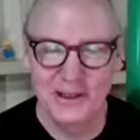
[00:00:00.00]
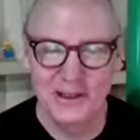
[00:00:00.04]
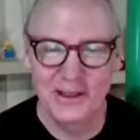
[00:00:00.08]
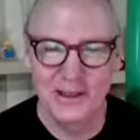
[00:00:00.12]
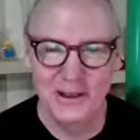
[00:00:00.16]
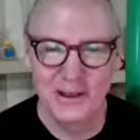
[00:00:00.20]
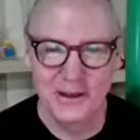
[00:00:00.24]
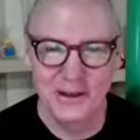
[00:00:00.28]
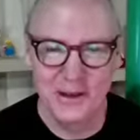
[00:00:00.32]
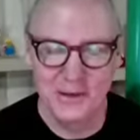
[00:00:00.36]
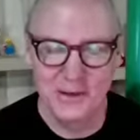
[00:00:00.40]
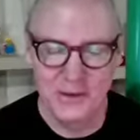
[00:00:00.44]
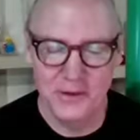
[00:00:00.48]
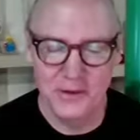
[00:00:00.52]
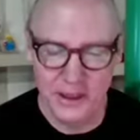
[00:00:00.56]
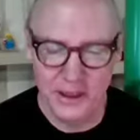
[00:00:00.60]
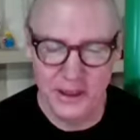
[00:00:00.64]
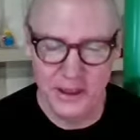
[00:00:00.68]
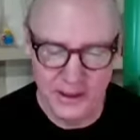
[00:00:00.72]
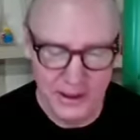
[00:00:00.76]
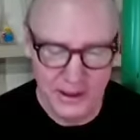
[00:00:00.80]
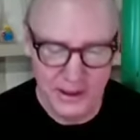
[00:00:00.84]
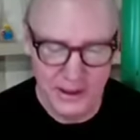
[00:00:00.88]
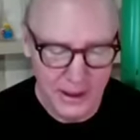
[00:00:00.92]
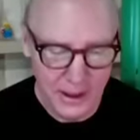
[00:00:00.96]
I love that.
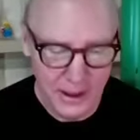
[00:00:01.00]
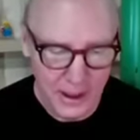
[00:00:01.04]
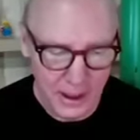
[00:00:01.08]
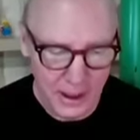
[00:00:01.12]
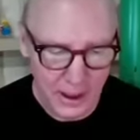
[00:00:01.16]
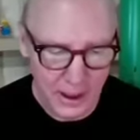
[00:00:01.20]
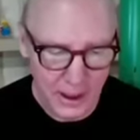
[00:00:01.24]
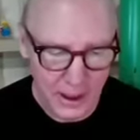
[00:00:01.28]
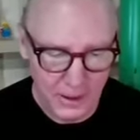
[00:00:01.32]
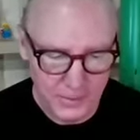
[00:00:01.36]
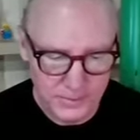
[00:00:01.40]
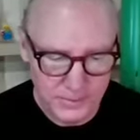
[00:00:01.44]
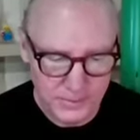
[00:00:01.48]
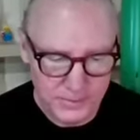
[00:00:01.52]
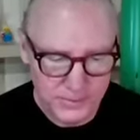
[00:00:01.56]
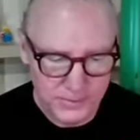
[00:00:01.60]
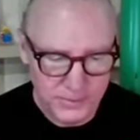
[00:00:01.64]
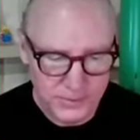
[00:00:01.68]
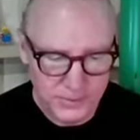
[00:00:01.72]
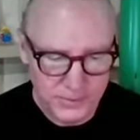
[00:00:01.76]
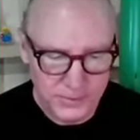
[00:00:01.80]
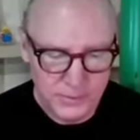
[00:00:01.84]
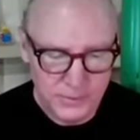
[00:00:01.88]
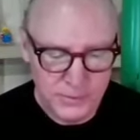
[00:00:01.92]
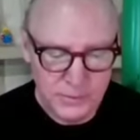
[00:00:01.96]
Um,
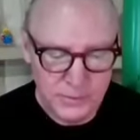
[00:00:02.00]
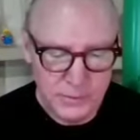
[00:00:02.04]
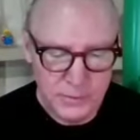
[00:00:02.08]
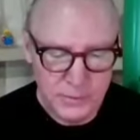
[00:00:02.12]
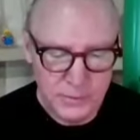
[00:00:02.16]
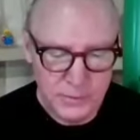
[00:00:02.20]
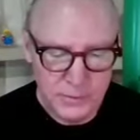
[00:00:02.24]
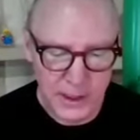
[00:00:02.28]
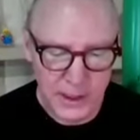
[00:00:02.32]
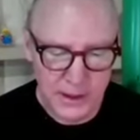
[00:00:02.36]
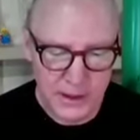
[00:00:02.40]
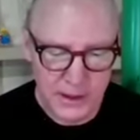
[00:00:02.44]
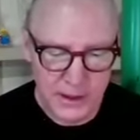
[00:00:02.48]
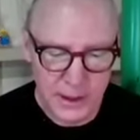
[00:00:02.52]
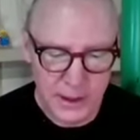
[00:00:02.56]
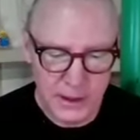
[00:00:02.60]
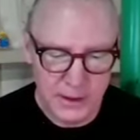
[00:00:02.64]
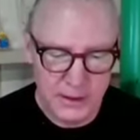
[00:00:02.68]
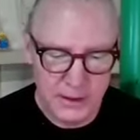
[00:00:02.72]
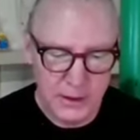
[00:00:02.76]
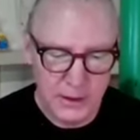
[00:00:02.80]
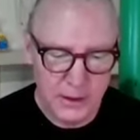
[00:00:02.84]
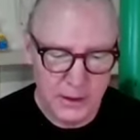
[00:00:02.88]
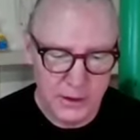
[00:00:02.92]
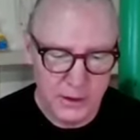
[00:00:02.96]
yeah,
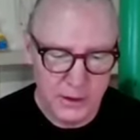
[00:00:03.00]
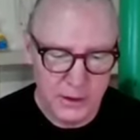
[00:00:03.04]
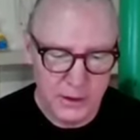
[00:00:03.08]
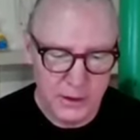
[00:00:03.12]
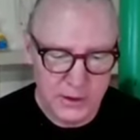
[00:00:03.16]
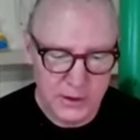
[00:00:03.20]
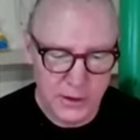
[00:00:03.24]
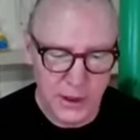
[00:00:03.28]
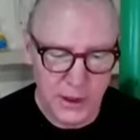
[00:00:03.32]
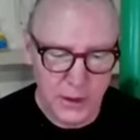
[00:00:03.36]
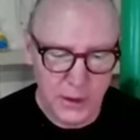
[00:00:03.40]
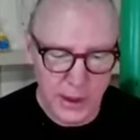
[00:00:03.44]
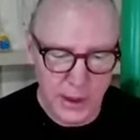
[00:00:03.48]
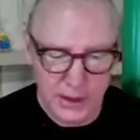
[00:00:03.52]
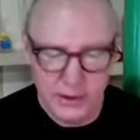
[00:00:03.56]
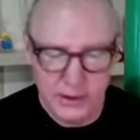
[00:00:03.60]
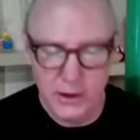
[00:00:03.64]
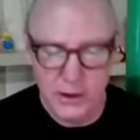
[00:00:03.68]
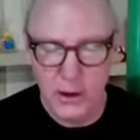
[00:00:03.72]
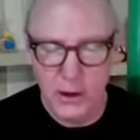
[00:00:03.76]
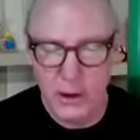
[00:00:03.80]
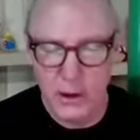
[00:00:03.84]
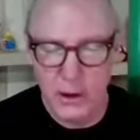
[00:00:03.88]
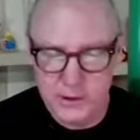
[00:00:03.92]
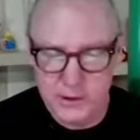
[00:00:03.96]
and yeah, so I
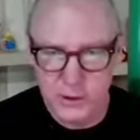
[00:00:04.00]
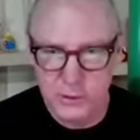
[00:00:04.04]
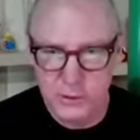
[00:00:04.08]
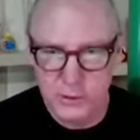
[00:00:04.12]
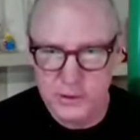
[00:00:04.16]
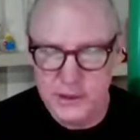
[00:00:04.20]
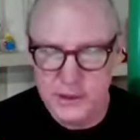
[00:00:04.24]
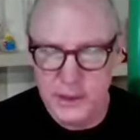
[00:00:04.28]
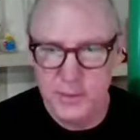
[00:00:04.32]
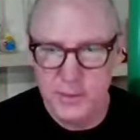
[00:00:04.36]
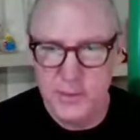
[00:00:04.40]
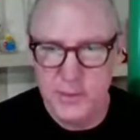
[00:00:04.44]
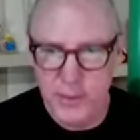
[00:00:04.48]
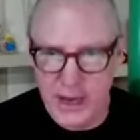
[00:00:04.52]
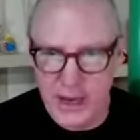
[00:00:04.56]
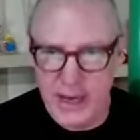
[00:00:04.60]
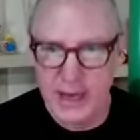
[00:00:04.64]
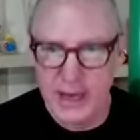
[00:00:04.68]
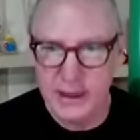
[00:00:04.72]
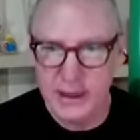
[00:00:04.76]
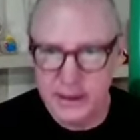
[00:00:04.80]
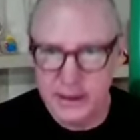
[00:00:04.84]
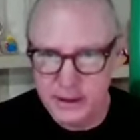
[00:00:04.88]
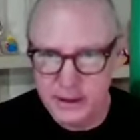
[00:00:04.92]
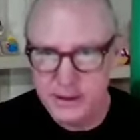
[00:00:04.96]
also dipped
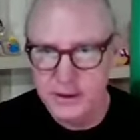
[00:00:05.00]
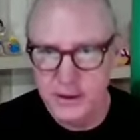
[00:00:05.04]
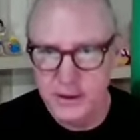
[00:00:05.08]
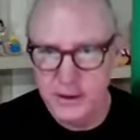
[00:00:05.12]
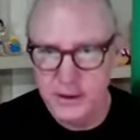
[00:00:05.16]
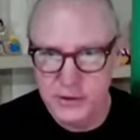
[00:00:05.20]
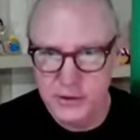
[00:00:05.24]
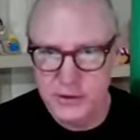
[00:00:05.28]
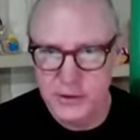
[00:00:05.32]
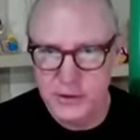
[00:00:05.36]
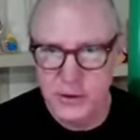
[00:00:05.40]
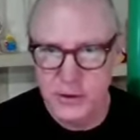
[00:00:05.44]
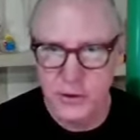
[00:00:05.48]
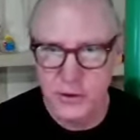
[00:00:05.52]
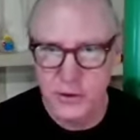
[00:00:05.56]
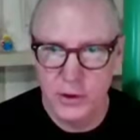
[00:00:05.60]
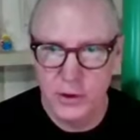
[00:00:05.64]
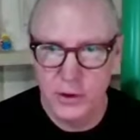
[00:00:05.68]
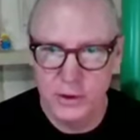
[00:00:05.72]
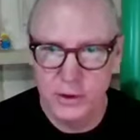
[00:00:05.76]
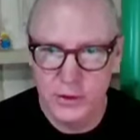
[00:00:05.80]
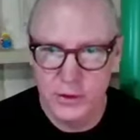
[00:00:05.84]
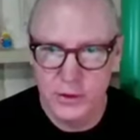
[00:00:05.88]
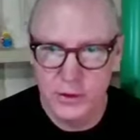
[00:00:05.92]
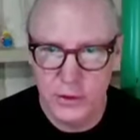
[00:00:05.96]
back into
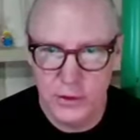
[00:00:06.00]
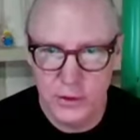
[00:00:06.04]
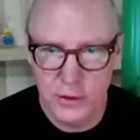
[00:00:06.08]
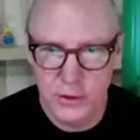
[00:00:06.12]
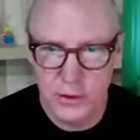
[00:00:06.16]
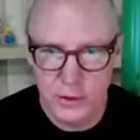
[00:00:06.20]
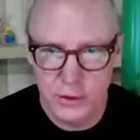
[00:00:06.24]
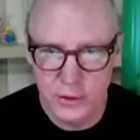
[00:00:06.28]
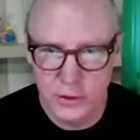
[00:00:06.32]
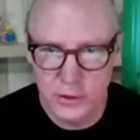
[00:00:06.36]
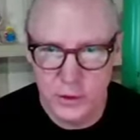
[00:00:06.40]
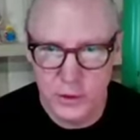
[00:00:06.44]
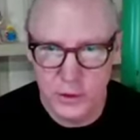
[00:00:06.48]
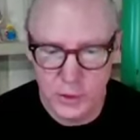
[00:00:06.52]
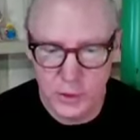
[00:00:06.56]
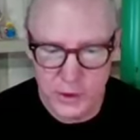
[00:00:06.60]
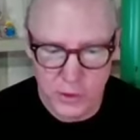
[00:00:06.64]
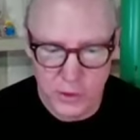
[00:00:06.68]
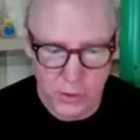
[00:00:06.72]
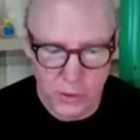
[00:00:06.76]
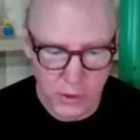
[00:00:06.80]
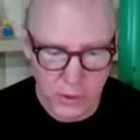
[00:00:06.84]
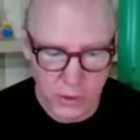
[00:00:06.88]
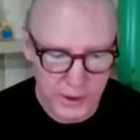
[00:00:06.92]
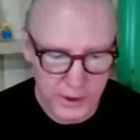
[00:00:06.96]
your earlier
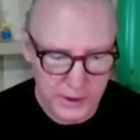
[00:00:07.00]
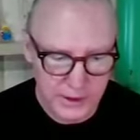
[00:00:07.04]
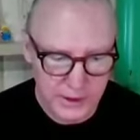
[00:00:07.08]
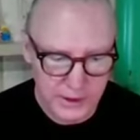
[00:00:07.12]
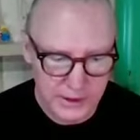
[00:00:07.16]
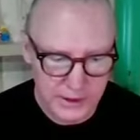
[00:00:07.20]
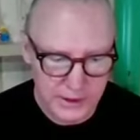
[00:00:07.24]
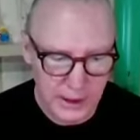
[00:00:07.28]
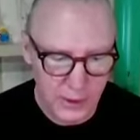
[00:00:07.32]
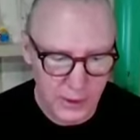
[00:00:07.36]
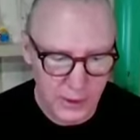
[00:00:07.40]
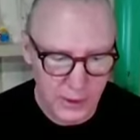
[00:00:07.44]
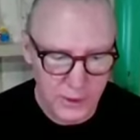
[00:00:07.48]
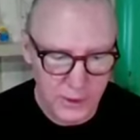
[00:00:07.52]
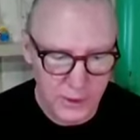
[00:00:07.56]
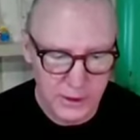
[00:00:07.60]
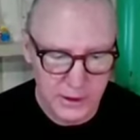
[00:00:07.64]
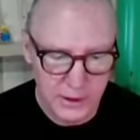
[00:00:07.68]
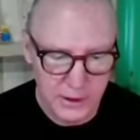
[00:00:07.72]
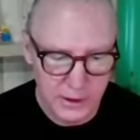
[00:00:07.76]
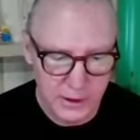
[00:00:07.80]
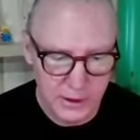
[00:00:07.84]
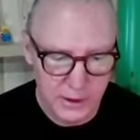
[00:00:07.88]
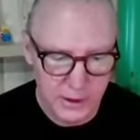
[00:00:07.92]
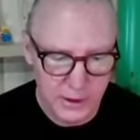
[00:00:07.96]
recordings, and I
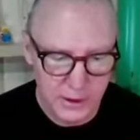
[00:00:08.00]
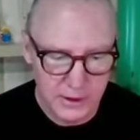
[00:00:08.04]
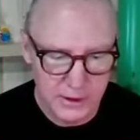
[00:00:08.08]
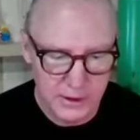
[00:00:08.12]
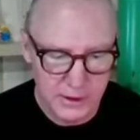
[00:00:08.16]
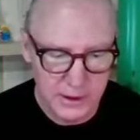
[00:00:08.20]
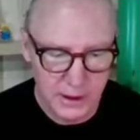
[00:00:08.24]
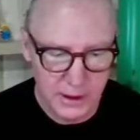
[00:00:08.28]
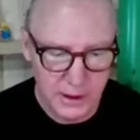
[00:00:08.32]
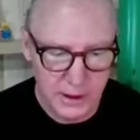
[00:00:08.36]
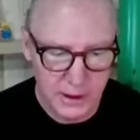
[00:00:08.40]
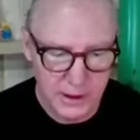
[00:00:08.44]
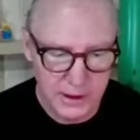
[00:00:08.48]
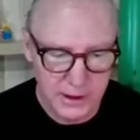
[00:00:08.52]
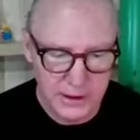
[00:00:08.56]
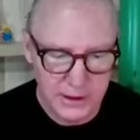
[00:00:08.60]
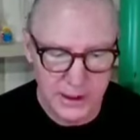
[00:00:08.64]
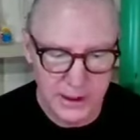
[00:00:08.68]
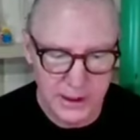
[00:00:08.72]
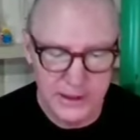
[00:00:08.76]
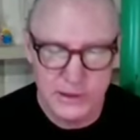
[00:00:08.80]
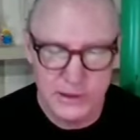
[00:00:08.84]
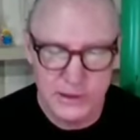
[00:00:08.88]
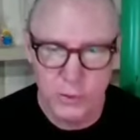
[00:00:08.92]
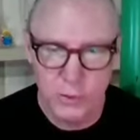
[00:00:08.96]
really dug "It
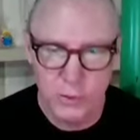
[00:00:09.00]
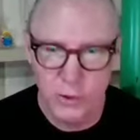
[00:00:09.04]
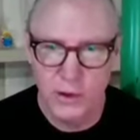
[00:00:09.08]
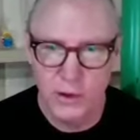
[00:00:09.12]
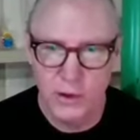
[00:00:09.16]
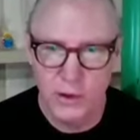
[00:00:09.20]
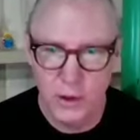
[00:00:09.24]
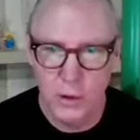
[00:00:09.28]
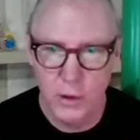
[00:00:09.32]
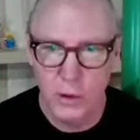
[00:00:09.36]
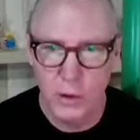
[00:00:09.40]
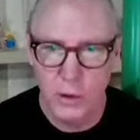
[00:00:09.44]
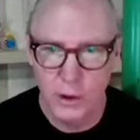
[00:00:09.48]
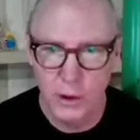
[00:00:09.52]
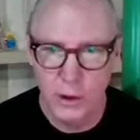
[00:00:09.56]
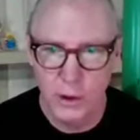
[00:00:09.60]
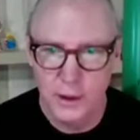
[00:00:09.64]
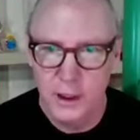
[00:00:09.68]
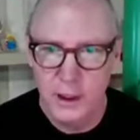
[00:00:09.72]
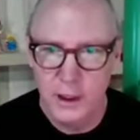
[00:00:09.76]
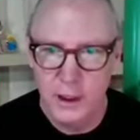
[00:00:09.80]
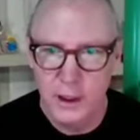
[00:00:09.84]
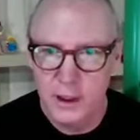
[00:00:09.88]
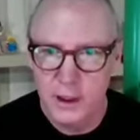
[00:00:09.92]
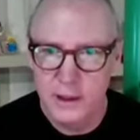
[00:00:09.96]
Takes One to Know One."
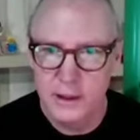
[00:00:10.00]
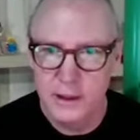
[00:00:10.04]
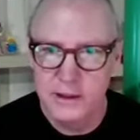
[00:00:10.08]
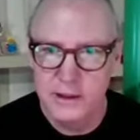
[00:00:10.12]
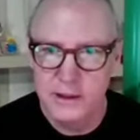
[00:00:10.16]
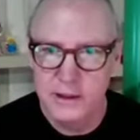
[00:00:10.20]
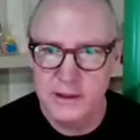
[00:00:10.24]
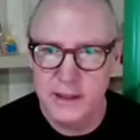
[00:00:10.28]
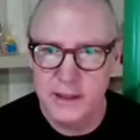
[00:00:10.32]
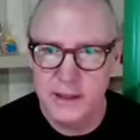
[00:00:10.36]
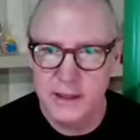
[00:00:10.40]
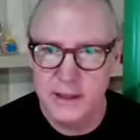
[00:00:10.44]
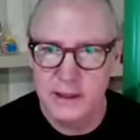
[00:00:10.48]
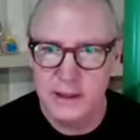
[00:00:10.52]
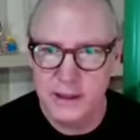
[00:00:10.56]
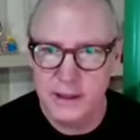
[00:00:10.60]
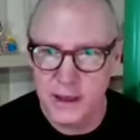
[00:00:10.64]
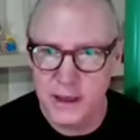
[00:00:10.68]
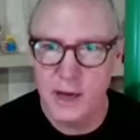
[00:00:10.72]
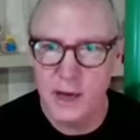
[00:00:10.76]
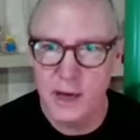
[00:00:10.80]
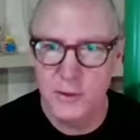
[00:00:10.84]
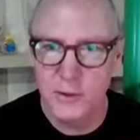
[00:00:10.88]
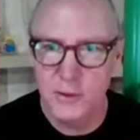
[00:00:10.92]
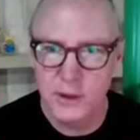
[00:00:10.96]
It's not
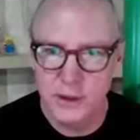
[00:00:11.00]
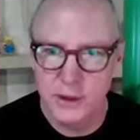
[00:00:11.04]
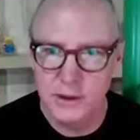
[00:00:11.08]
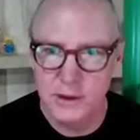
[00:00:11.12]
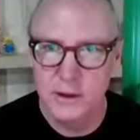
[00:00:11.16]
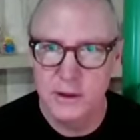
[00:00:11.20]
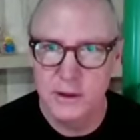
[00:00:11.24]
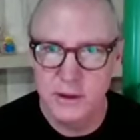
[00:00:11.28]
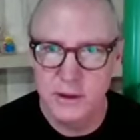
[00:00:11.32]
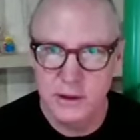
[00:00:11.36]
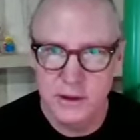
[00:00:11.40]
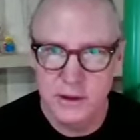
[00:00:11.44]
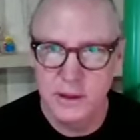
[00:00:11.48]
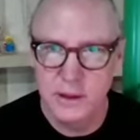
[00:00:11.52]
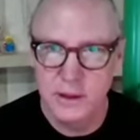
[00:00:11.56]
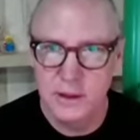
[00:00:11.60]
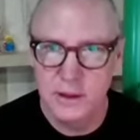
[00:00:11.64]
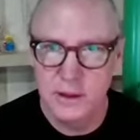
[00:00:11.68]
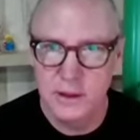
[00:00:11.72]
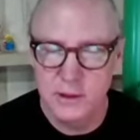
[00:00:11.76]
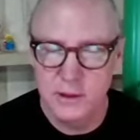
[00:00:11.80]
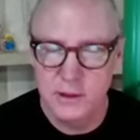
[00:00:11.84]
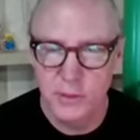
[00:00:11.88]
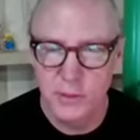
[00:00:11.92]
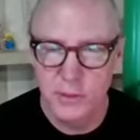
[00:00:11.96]
common to, at
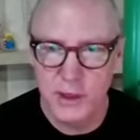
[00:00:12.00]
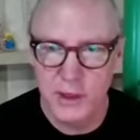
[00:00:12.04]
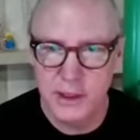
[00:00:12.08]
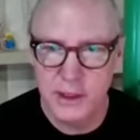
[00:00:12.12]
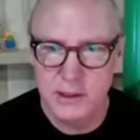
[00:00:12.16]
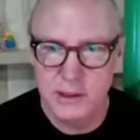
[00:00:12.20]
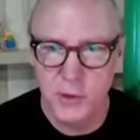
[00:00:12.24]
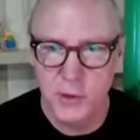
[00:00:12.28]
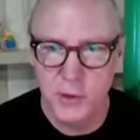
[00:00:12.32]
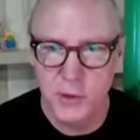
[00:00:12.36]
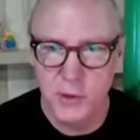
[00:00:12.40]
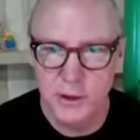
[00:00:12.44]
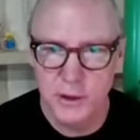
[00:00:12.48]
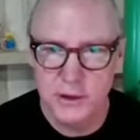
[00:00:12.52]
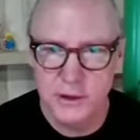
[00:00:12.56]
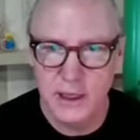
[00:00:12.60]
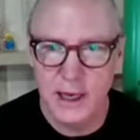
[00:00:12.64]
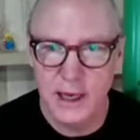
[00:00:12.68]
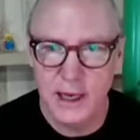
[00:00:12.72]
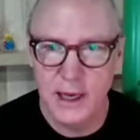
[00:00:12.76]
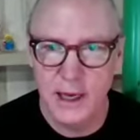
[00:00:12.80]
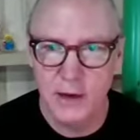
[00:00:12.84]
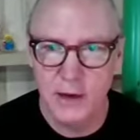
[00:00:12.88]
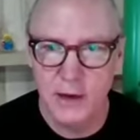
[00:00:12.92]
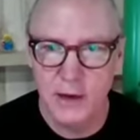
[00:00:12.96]
least in my experience, to
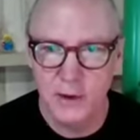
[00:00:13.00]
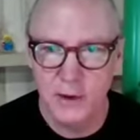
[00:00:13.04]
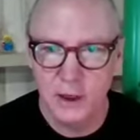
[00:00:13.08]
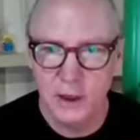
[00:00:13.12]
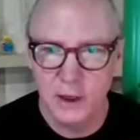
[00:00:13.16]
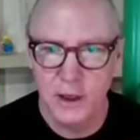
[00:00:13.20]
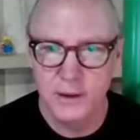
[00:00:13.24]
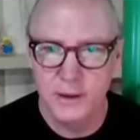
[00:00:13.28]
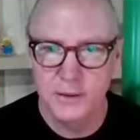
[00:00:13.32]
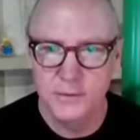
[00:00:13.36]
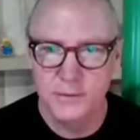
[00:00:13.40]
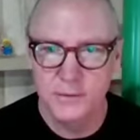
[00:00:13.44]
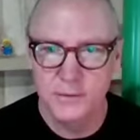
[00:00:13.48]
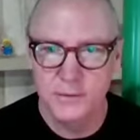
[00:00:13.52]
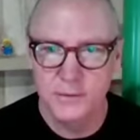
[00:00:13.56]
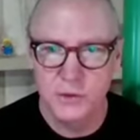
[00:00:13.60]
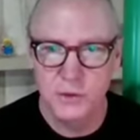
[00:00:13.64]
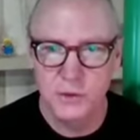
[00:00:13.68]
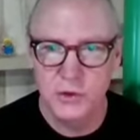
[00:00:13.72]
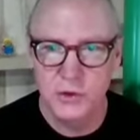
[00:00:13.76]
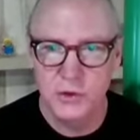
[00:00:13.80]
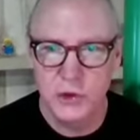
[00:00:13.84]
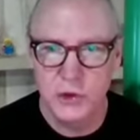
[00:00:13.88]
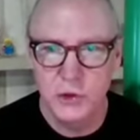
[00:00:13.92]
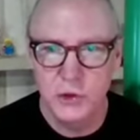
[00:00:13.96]
have sort
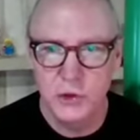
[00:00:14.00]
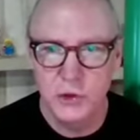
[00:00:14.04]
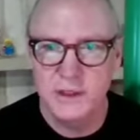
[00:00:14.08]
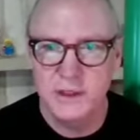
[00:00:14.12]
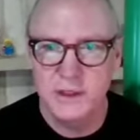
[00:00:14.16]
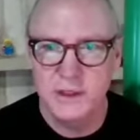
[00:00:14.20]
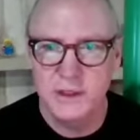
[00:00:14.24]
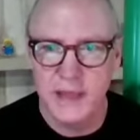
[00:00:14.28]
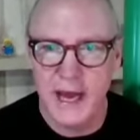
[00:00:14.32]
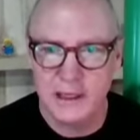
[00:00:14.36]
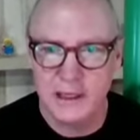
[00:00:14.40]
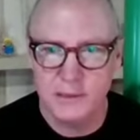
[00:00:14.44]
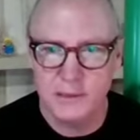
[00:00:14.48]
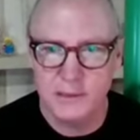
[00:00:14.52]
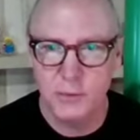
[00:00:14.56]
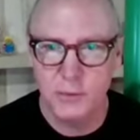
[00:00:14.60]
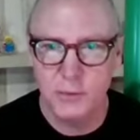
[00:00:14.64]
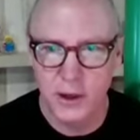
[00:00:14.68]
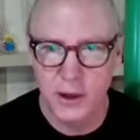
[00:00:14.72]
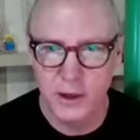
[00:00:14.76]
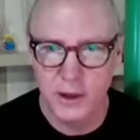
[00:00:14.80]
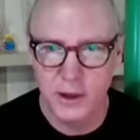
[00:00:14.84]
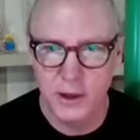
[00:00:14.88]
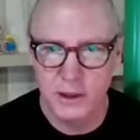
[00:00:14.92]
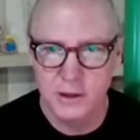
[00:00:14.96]
of two sax
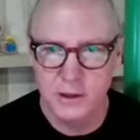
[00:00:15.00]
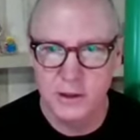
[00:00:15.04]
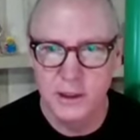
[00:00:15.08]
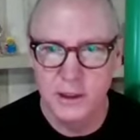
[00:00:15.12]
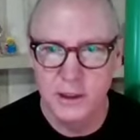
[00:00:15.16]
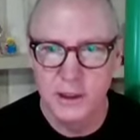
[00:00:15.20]
players,